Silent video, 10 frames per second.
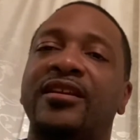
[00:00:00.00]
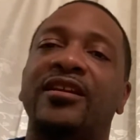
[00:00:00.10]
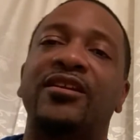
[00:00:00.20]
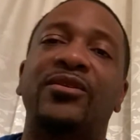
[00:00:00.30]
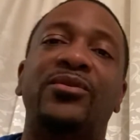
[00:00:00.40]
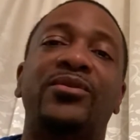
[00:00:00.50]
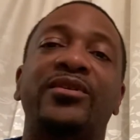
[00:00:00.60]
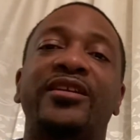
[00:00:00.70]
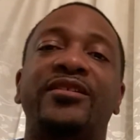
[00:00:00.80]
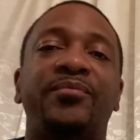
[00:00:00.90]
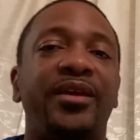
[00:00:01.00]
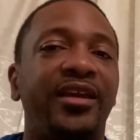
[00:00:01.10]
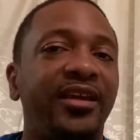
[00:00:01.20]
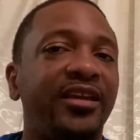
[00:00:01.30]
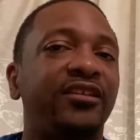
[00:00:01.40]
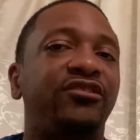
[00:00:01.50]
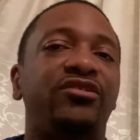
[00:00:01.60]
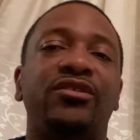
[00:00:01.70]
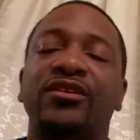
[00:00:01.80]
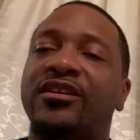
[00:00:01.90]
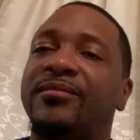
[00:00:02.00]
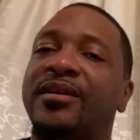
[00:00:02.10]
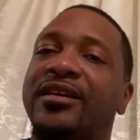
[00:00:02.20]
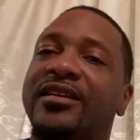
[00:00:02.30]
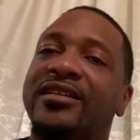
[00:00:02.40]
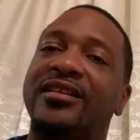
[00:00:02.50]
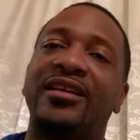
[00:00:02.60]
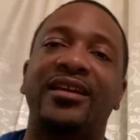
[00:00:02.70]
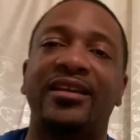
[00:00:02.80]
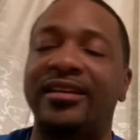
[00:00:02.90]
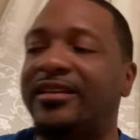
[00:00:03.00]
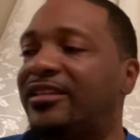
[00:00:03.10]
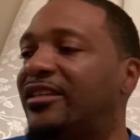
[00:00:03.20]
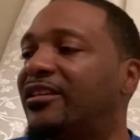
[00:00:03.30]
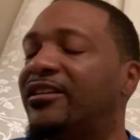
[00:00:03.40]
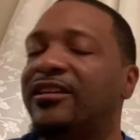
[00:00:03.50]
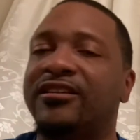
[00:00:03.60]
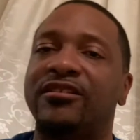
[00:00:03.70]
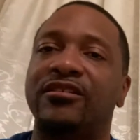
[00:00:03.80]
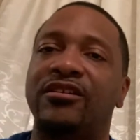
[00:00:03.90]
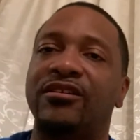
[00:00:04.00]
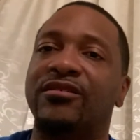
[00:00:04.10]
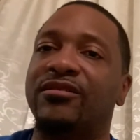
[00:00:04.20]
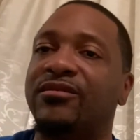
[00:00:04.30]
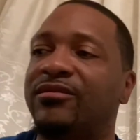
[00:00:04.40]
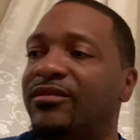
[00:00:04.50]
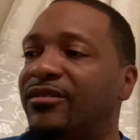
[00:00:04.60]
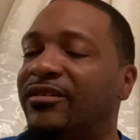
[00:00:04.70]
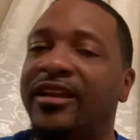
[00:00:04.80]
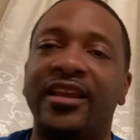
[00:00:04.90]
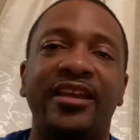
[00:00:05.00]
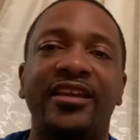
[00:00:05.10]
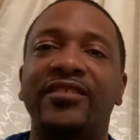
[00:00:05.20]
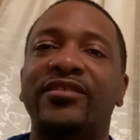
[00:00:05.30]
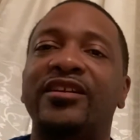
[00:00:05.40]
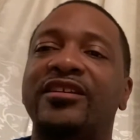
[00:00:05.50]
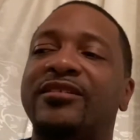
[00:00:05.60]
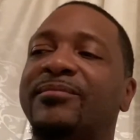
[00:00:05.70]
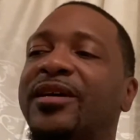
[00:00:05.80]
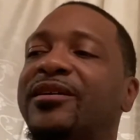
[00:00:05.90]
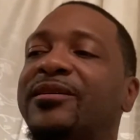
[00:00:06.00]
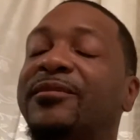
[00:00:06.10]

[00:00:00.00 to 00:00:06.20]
going on his page talking about his kids and his girl or even his mom.